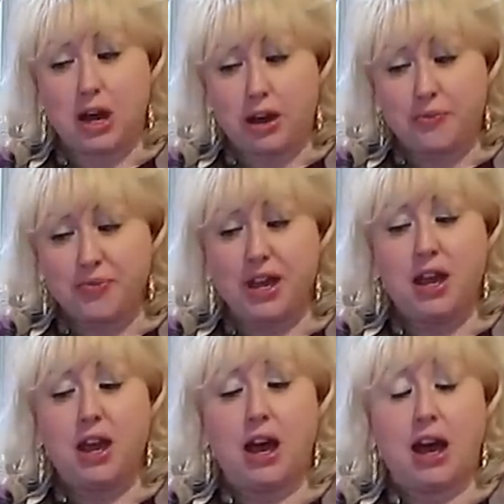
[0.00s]
Well,
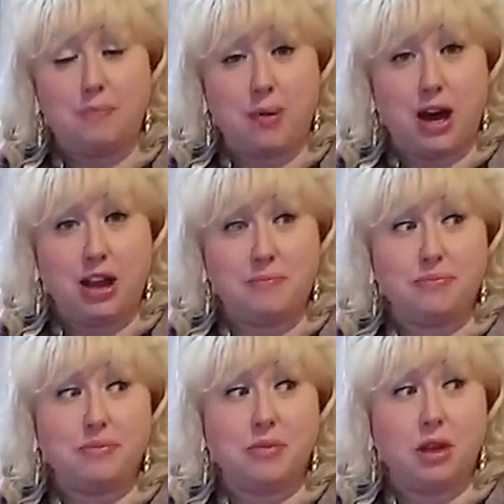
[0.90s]
I bought
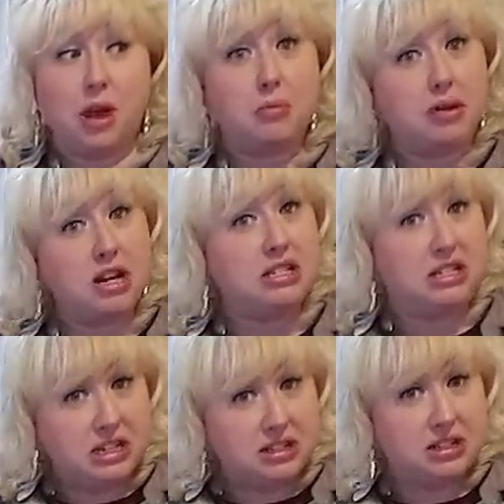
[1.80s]
a pretty
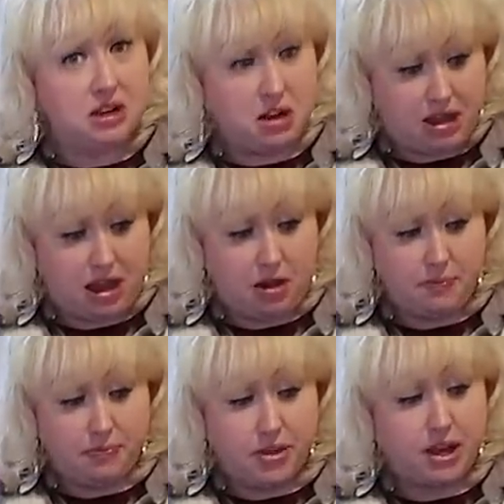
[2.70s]
decent amount.